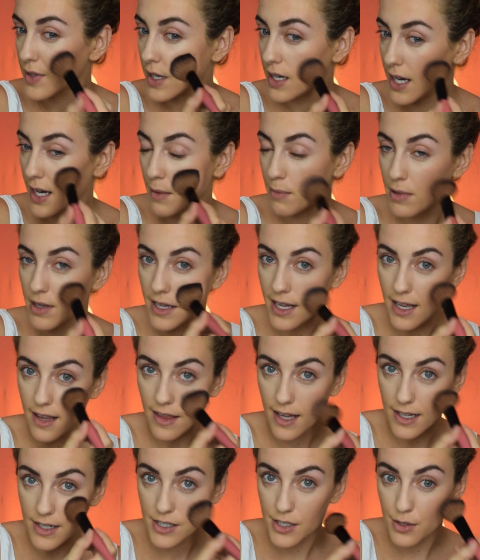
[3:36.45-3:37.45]
I apply
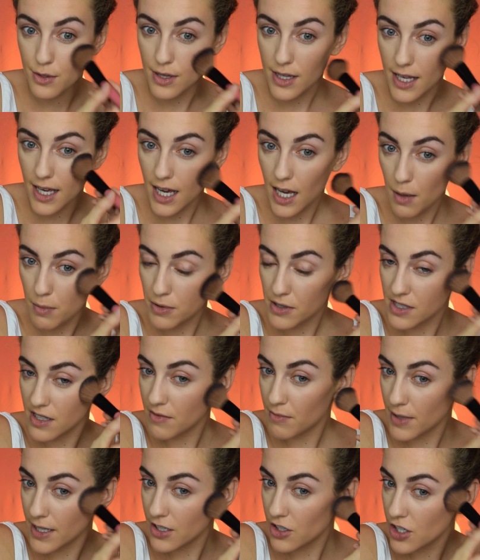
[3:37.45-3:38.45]
that to the apples
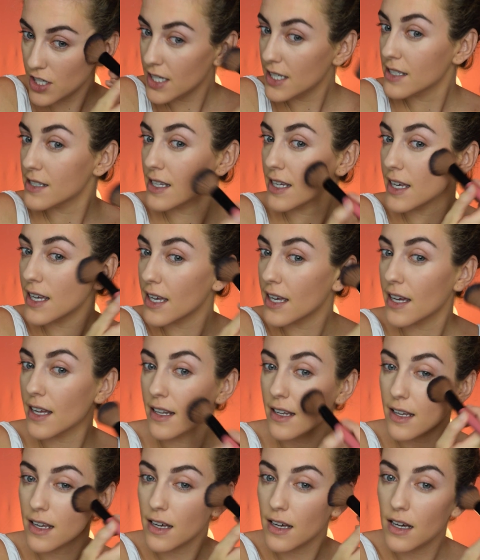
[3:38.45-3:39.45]
of my cheeks
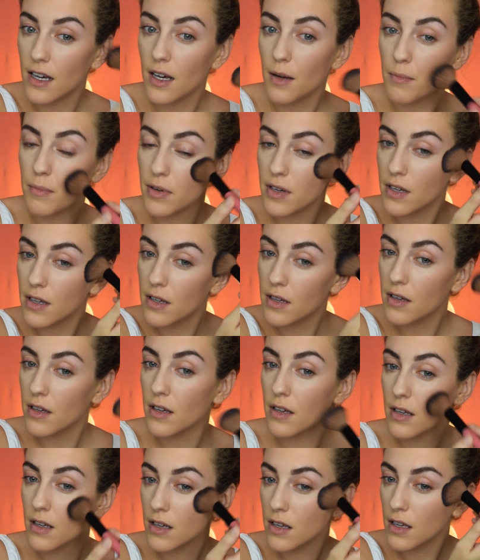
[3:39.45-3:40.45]
and up
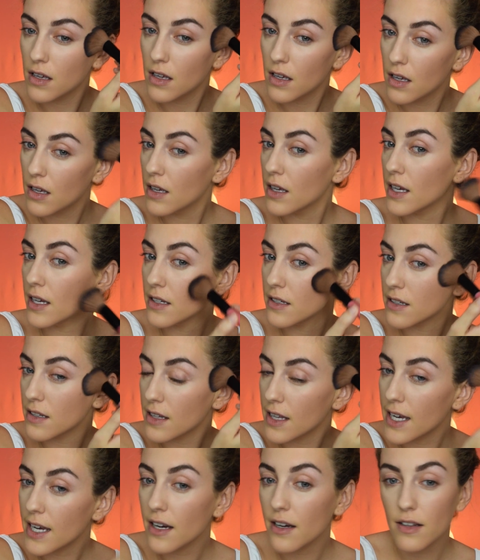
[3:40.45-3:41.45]
into
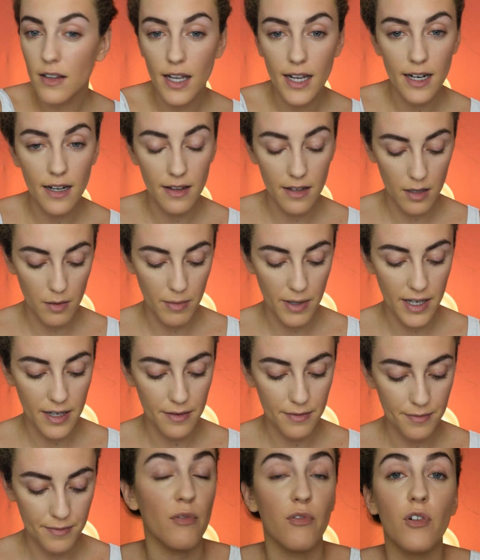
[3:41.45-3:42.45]
the hairline a little
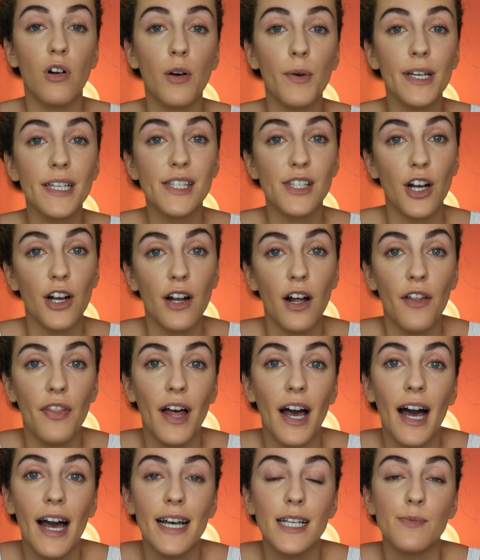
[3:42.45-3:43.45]
bit. Before we start on
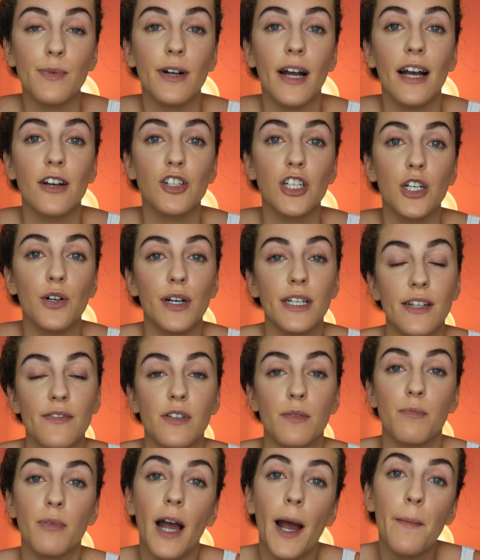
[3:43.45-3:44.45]
the eyes, we're actually going to
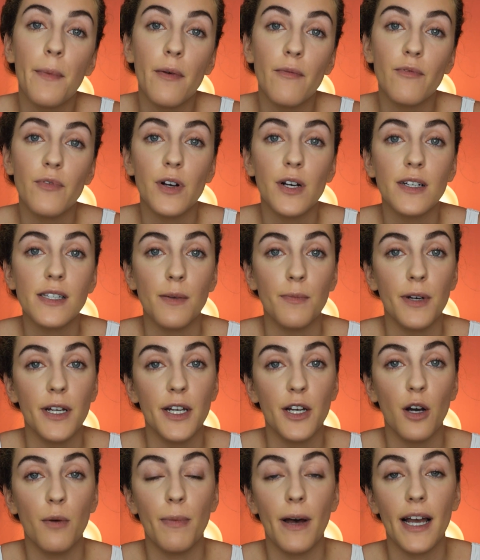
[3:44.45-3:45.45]
have to prime them first. I'm
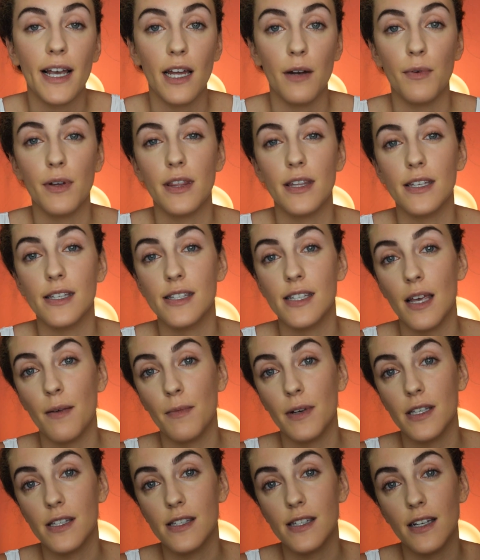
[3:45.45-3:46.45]
going to go back in with the
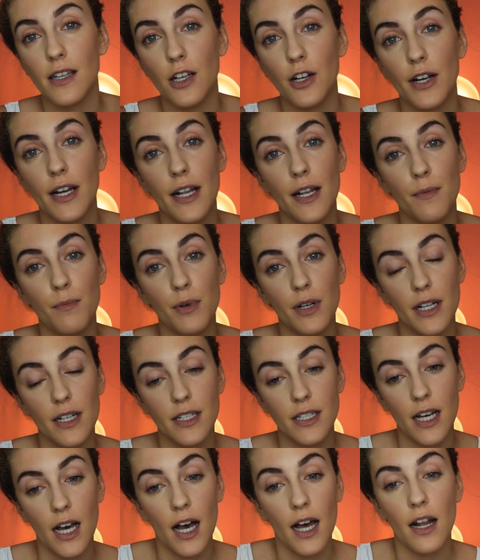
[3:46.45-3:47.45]
same concealer and put a
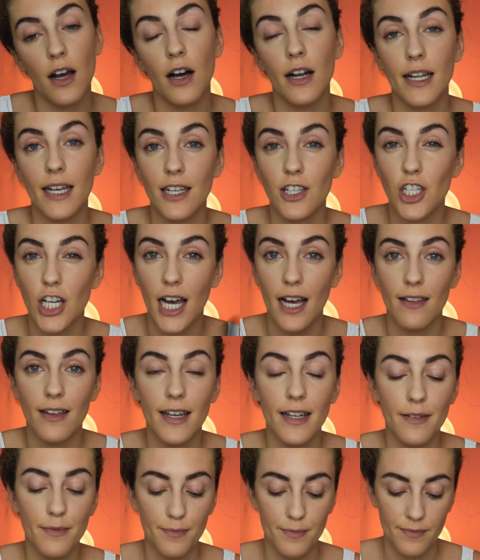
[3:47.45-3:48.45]
dot on each eyelid.